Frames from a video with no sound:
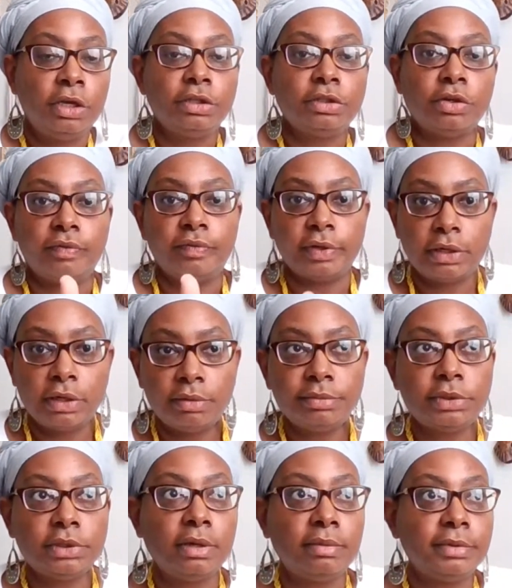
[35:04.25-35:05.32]
So if it
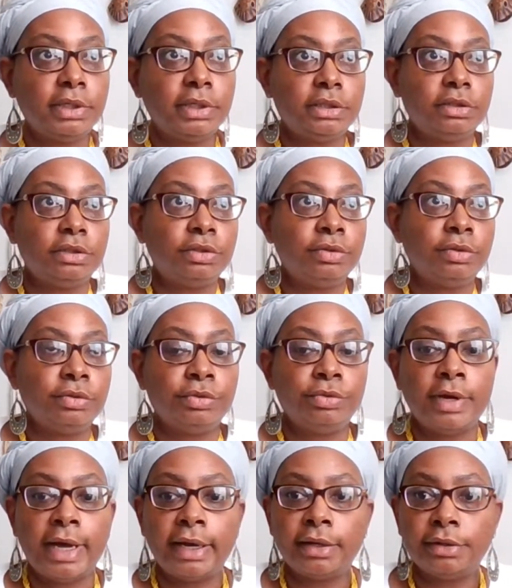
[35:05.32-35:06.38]
comes up that
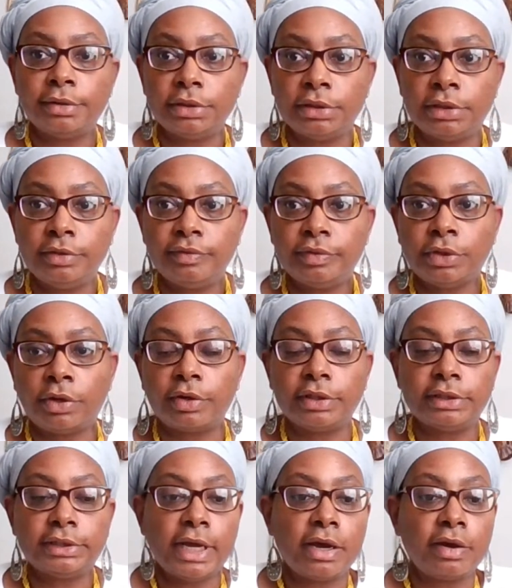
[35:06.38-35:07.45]
you gotta give
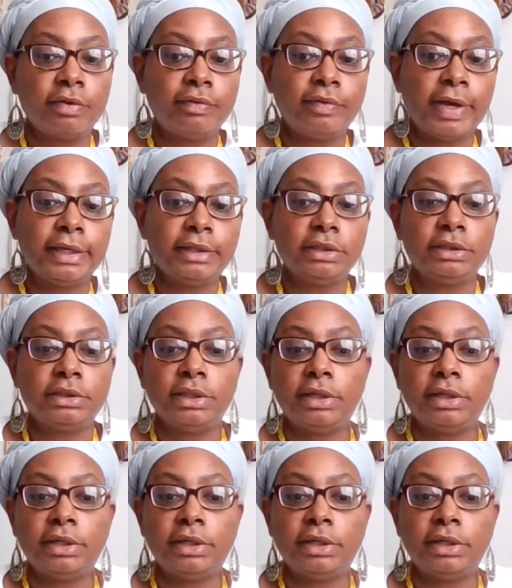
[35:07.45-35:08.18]
certain sacrifices,